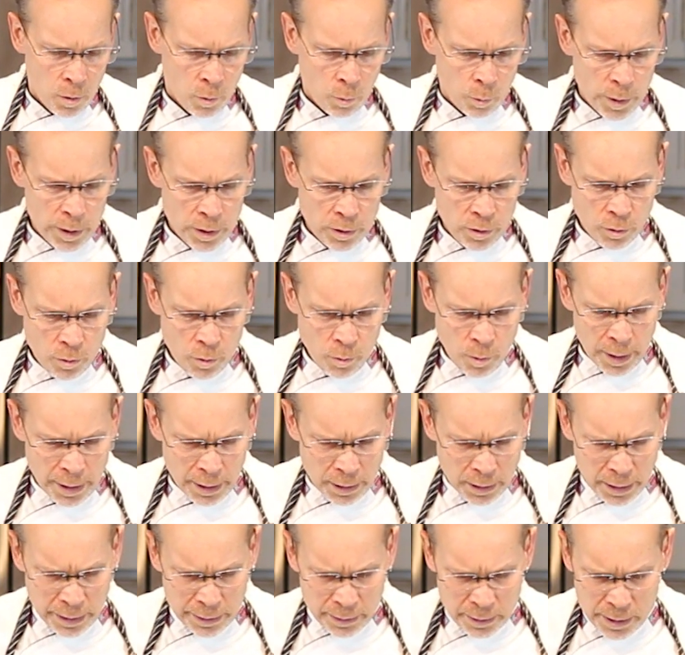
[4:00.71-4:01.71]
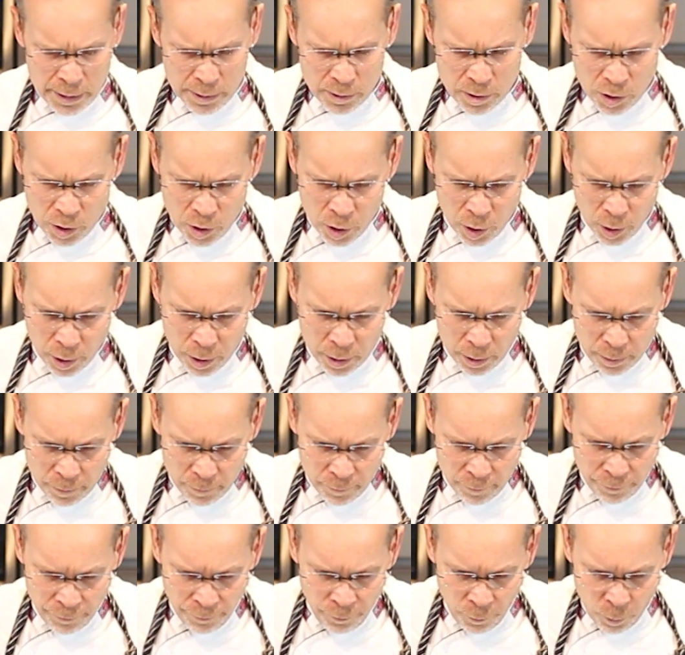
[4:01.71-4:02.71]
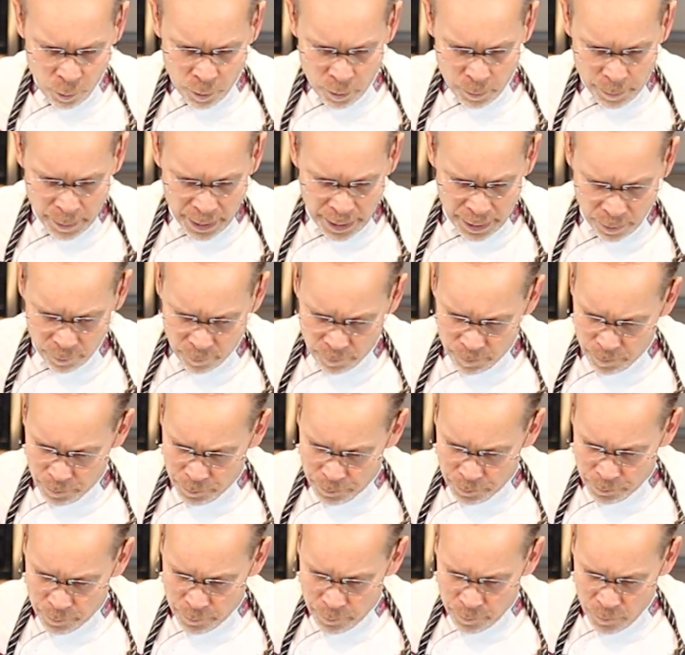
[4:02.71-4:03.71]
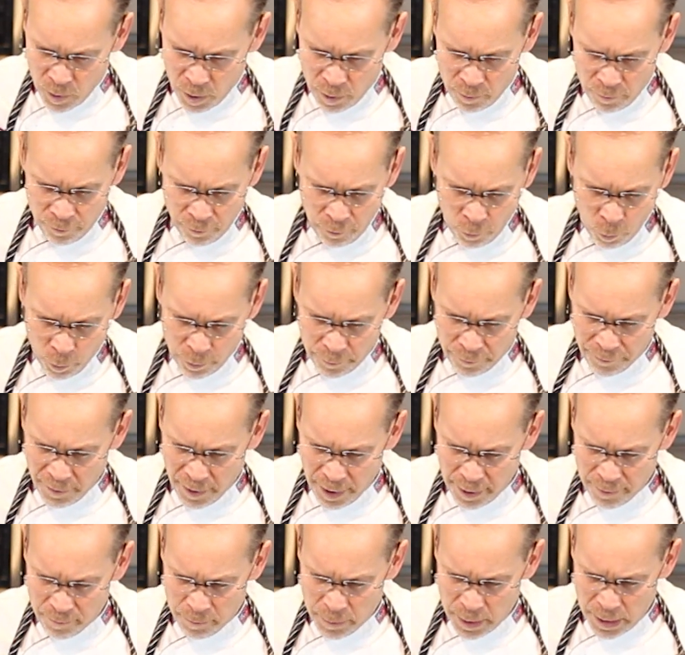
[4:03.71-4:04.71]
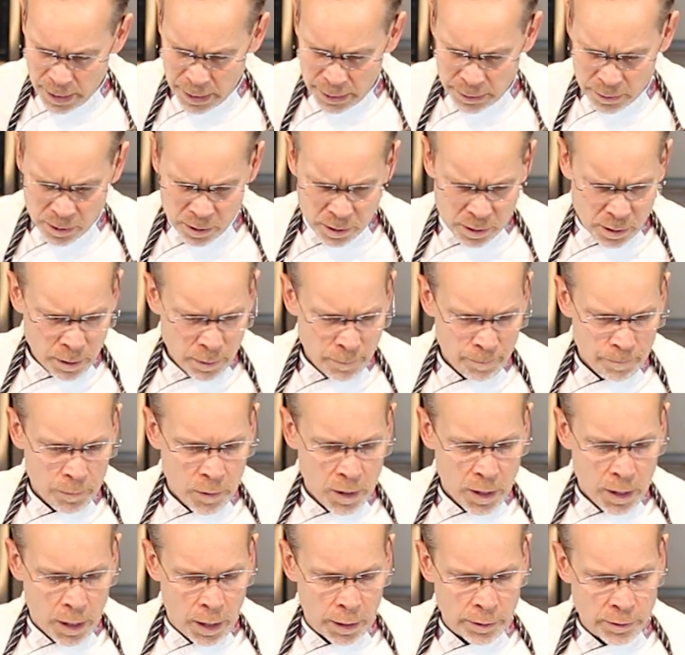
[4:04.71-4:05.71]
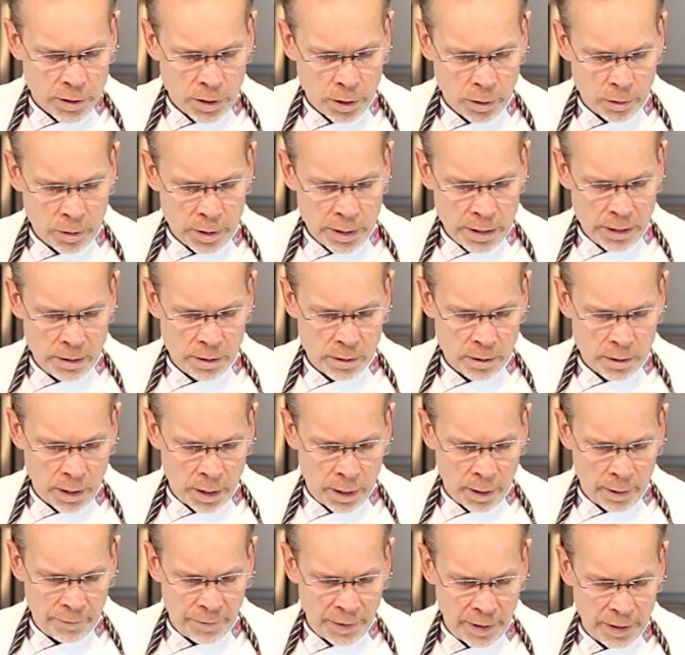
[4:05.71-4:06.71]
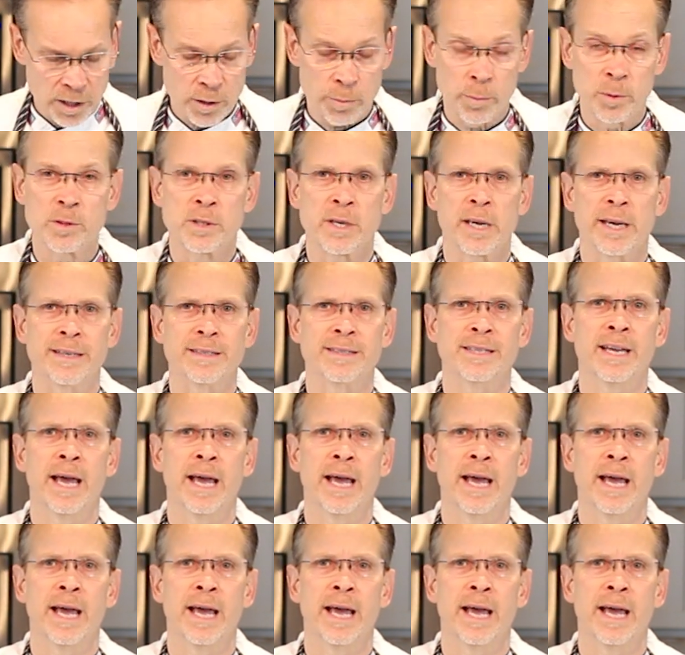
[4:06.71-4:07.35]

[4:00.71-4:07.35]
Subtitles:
We do want to let these cook for about 4 or 5 minutes until these vegetables get